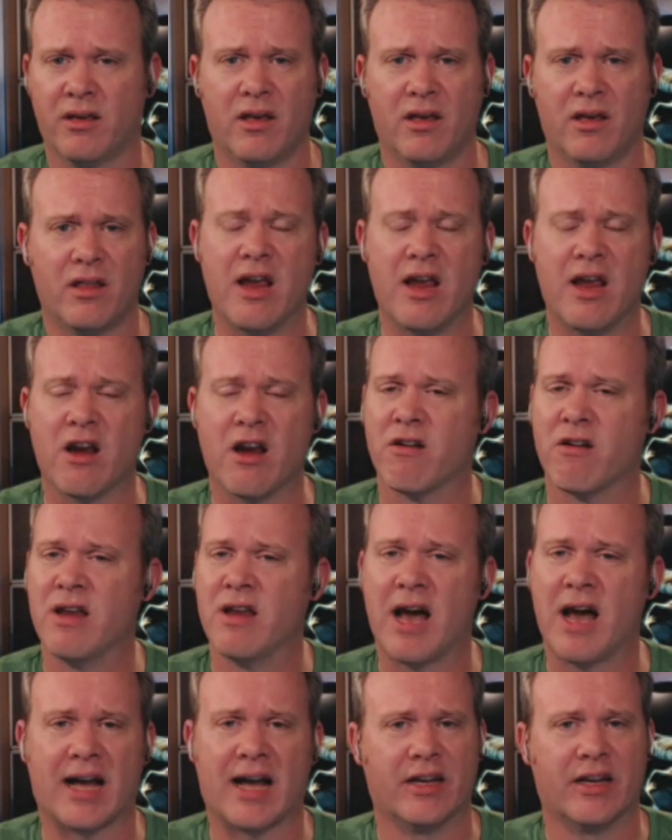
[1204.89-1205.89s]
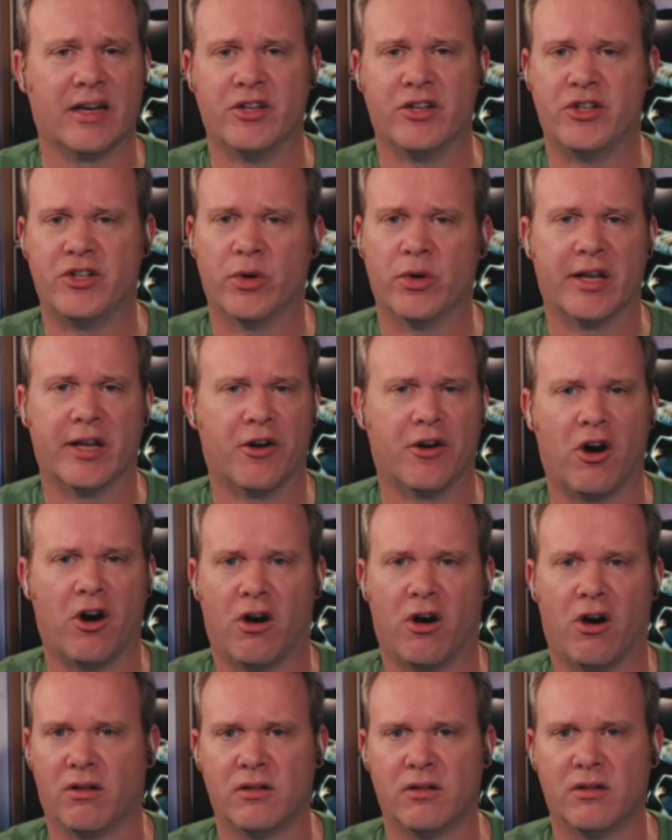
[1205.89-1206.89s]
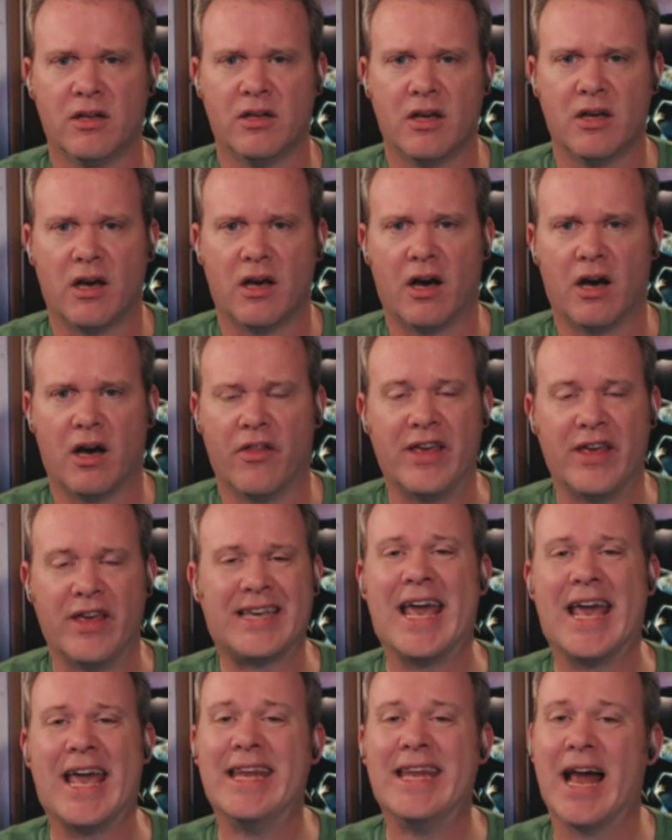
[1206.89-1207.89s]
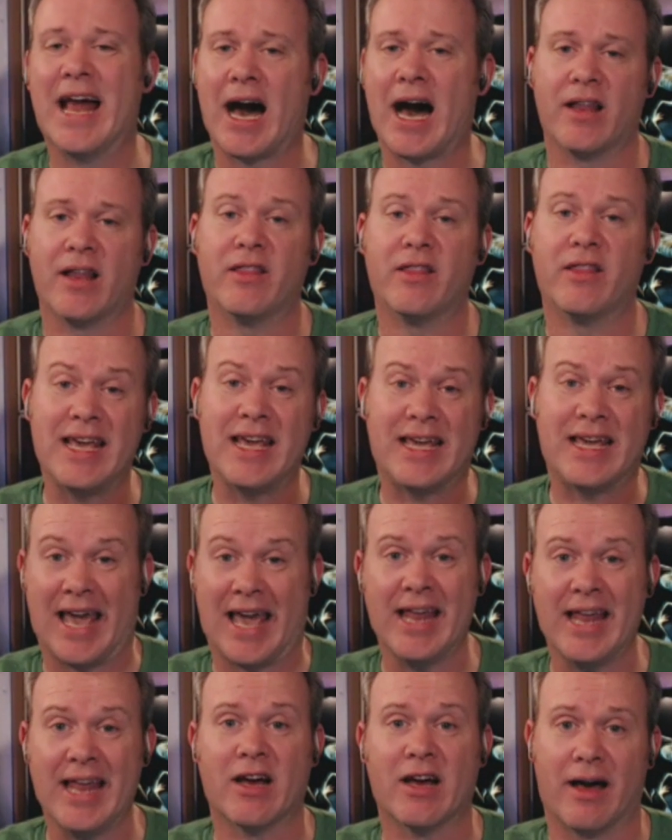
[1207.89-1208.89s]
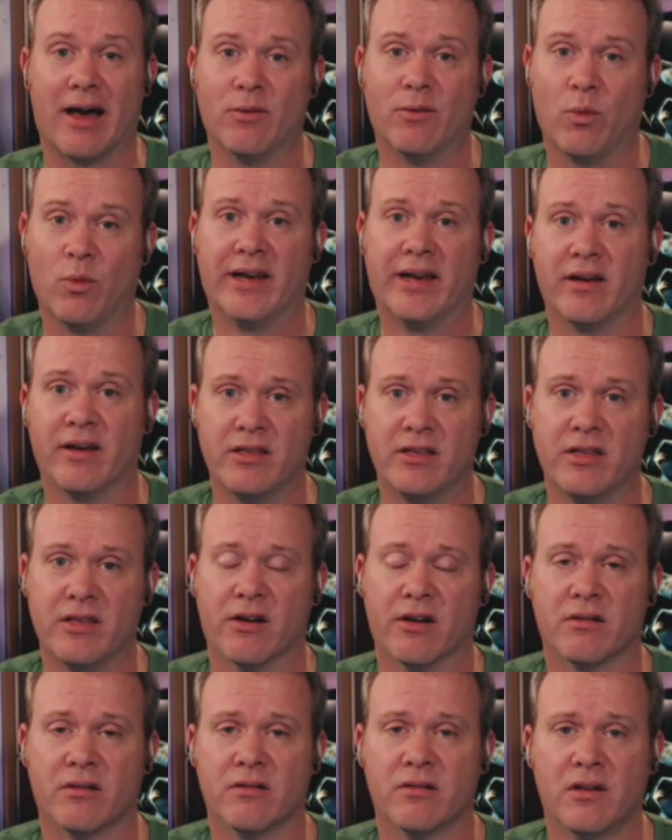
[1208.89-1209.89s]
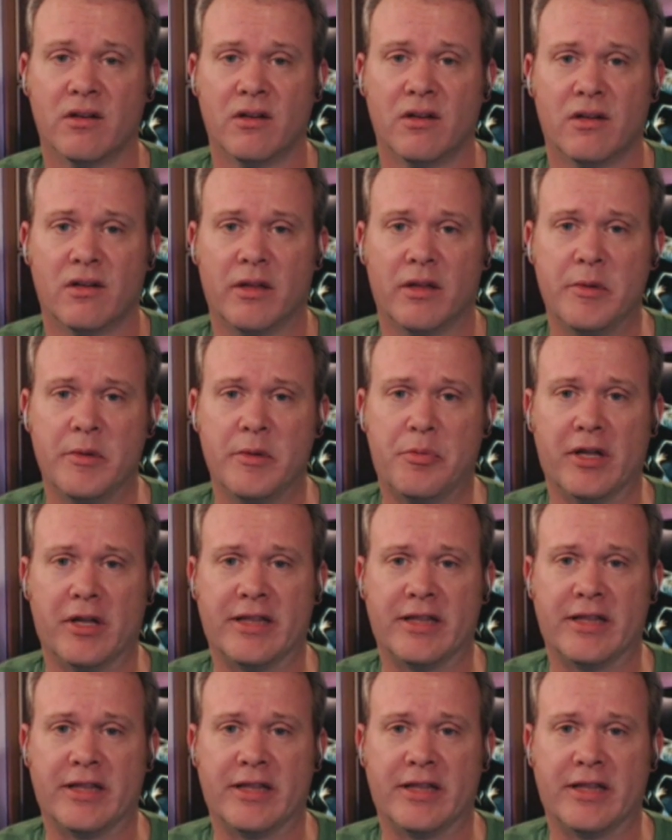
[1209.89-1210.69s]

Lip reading: They are not going to do it at all. They cannot wait a year. Let me put it that way.